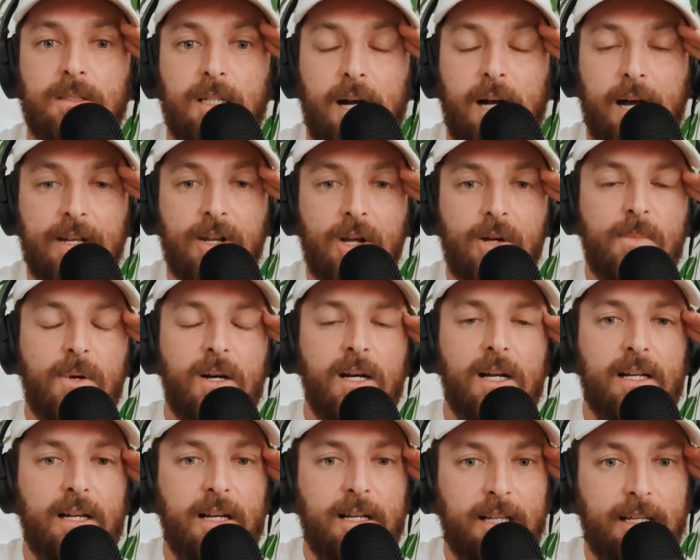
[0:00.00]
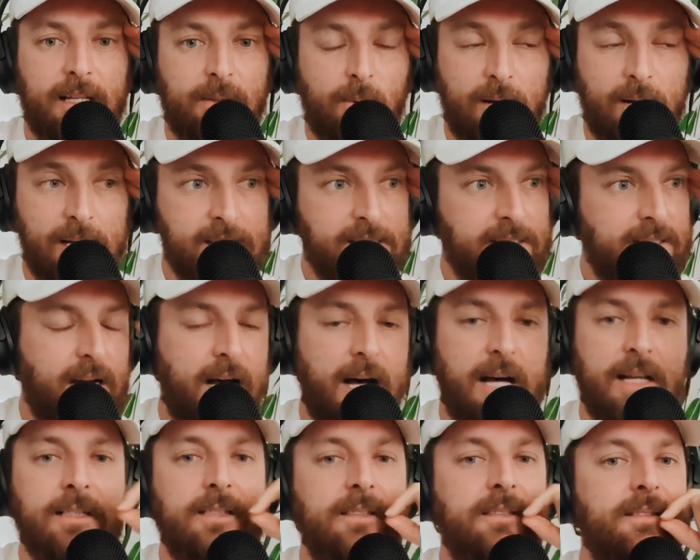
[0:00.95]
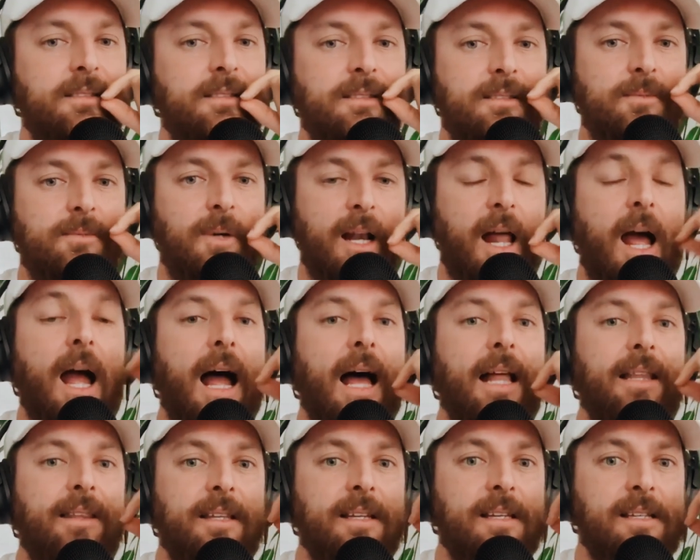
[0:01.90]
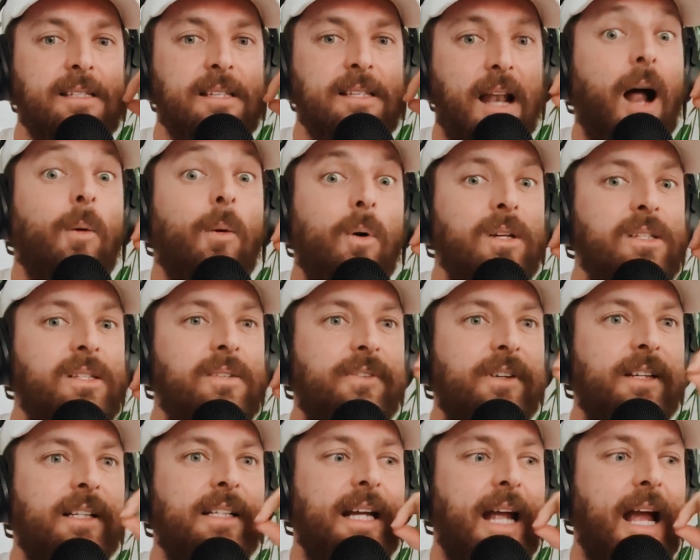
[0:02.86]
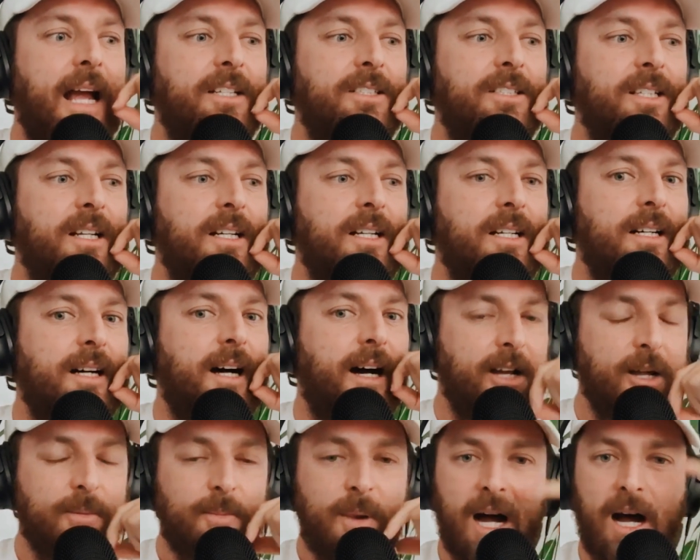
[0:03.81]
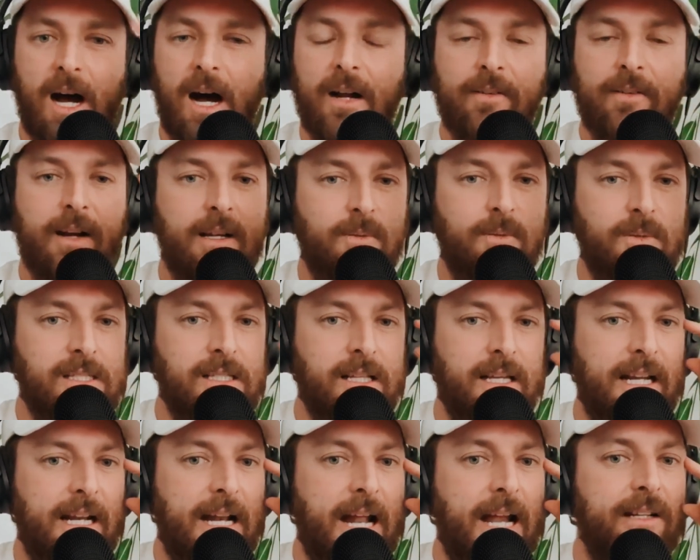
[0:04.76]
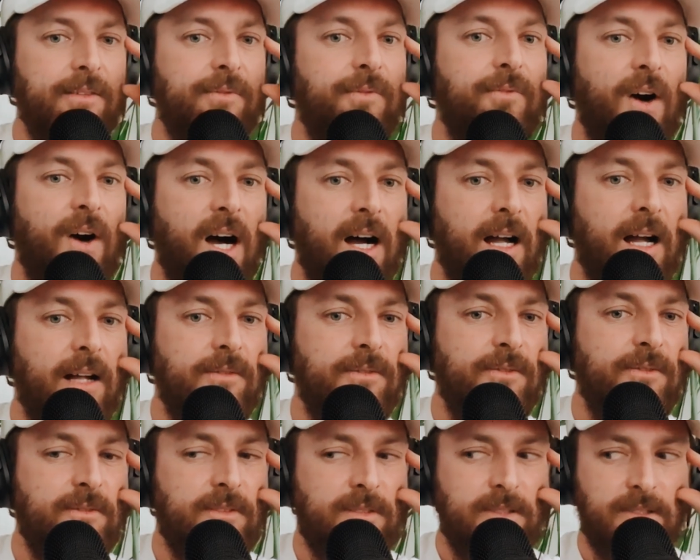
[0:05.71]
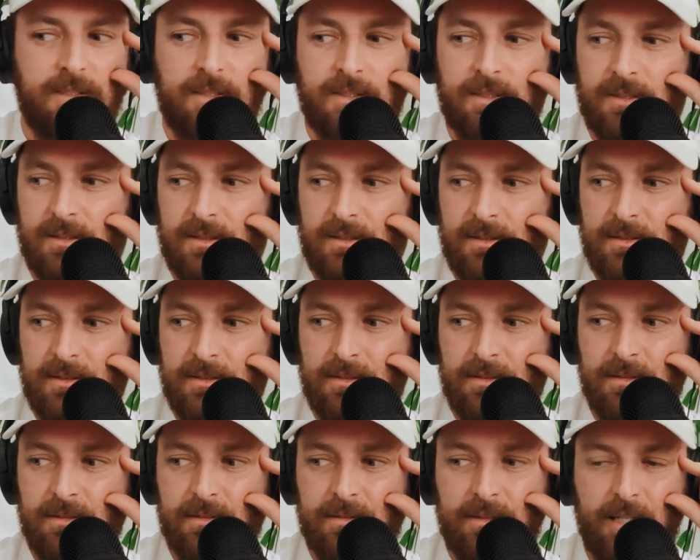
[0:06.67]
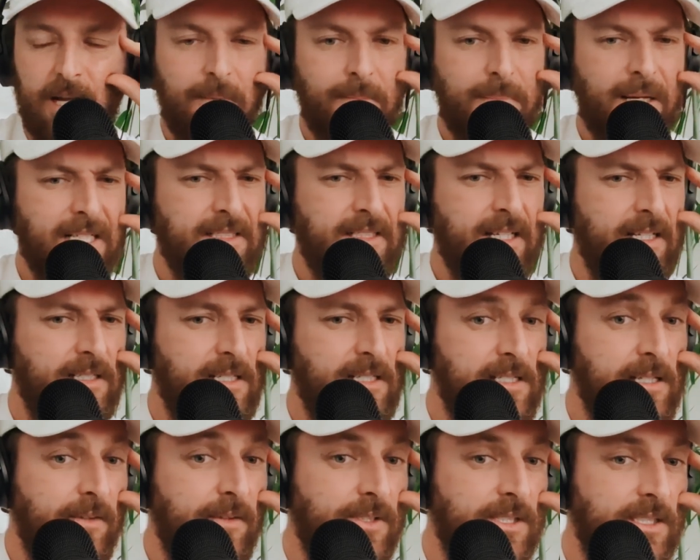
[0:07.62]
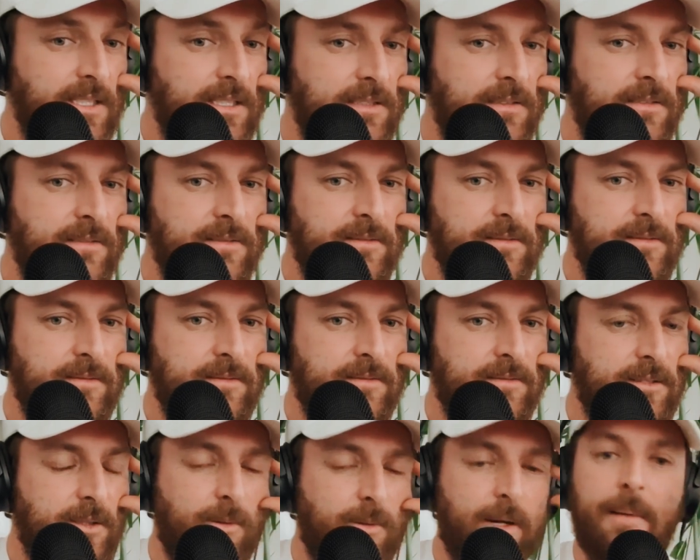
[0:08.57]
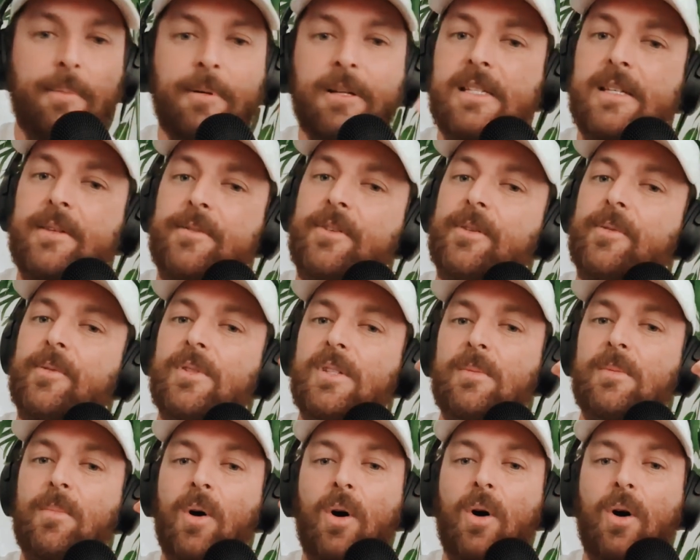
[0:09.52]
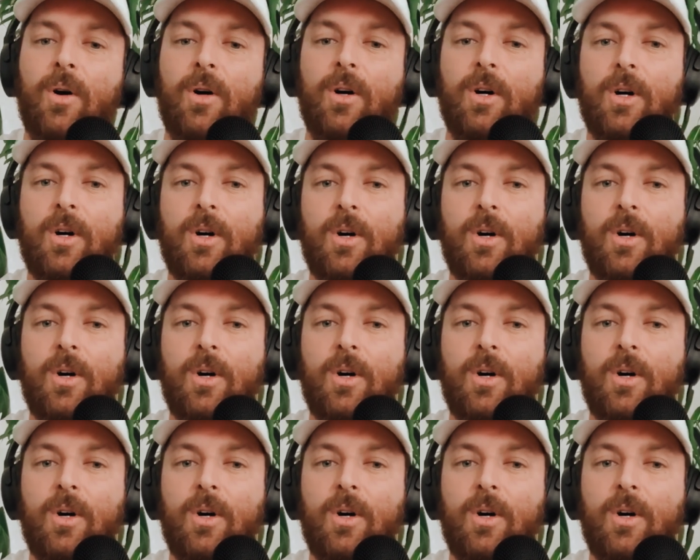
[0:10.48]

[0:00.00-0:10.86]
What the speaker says: I know when I had this and I was feeling anxious, I know my heart rate was like at 85. Now I'm back down to 70. But what happens if it was more?